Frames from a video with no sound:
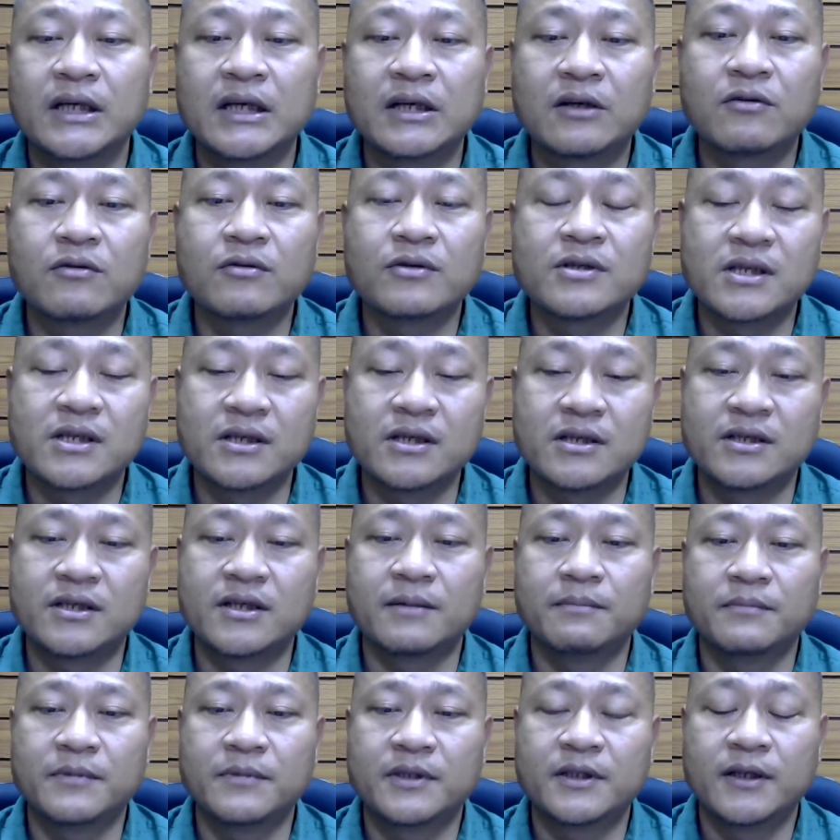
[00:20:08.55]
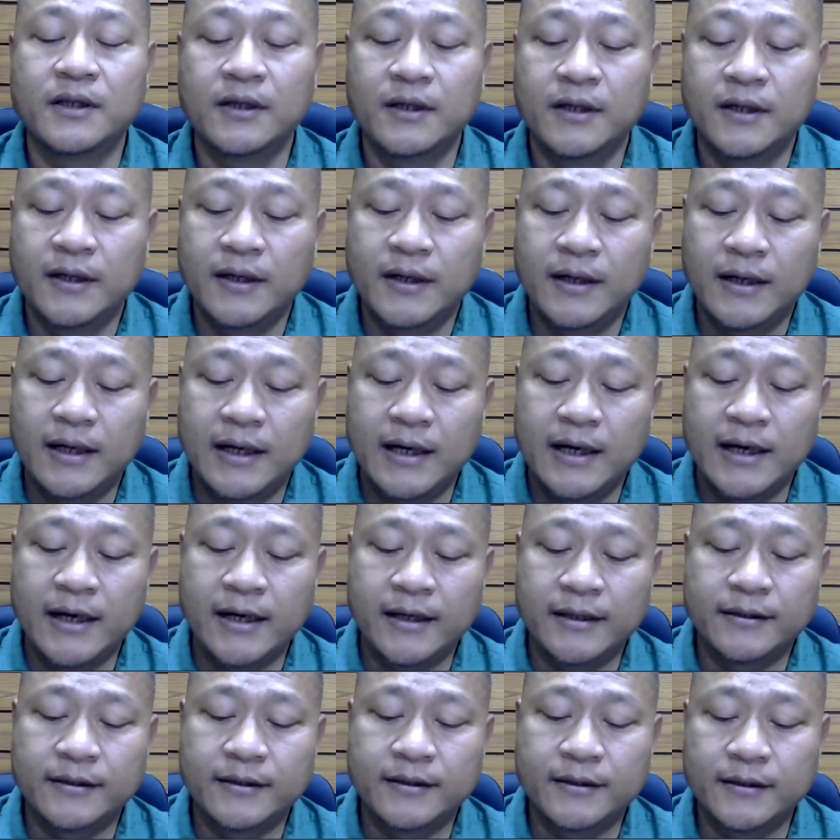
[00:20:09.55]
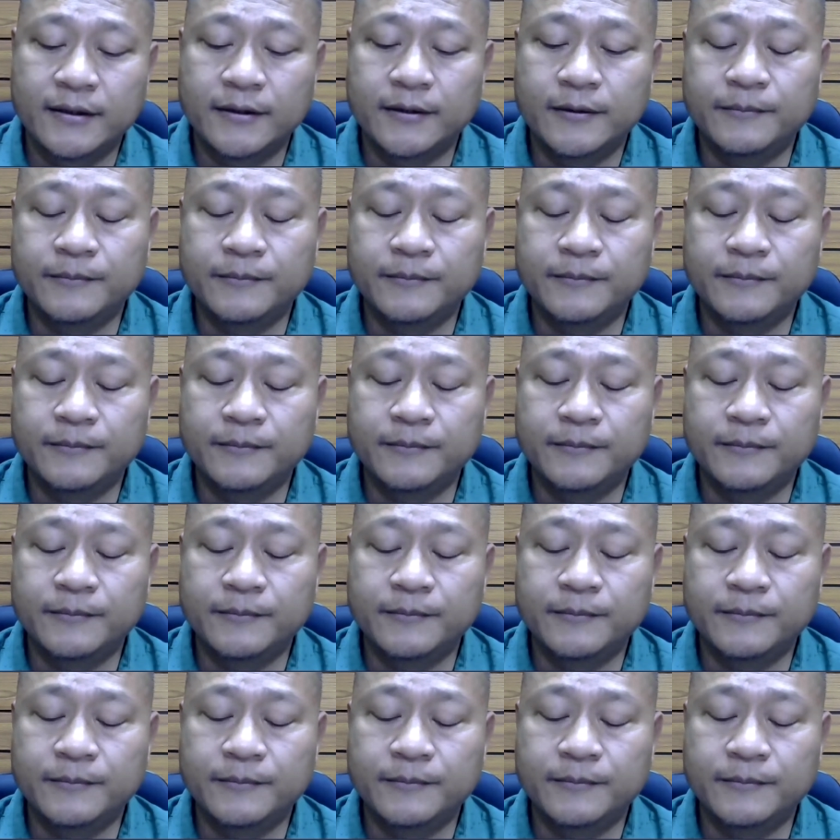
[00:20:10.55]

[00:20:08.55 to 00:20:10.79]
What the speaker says: ecosystem, and